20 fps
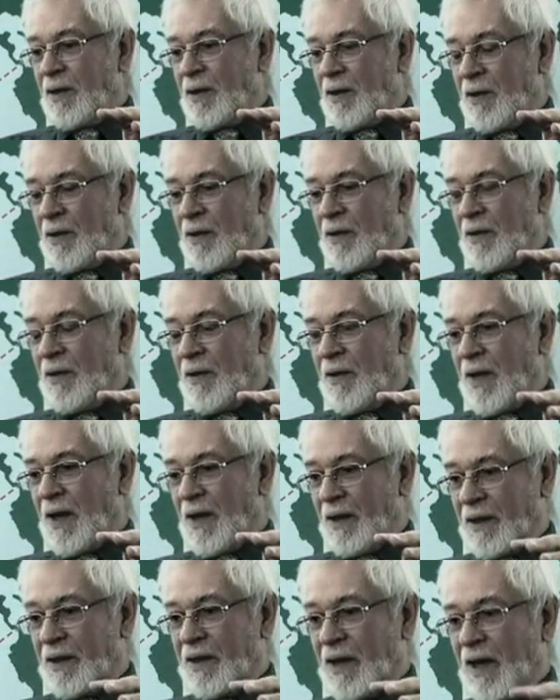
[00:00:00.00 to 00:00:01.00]
And
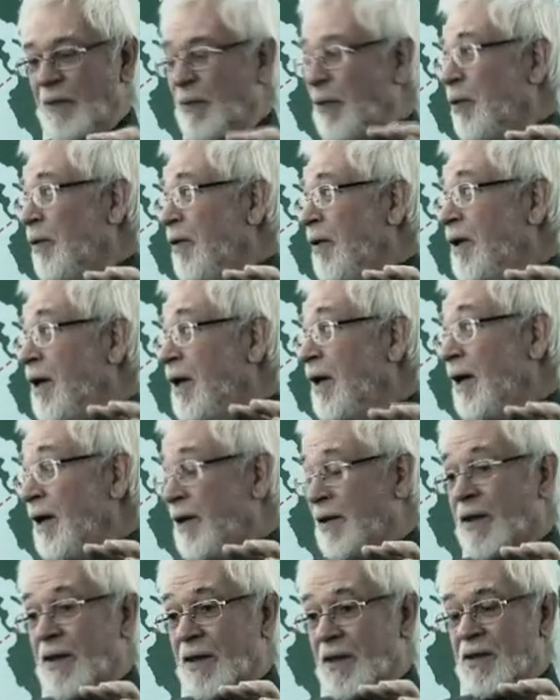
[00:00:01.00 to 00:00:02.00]
that gave me one of the key
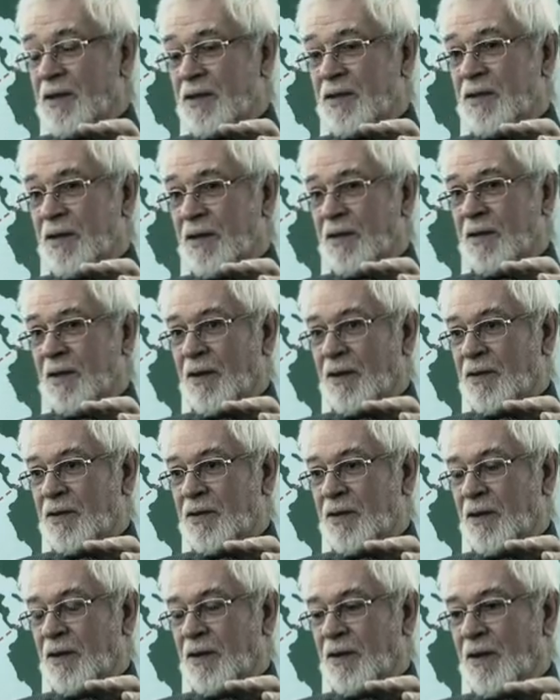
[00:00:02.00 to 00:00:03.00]
ideas that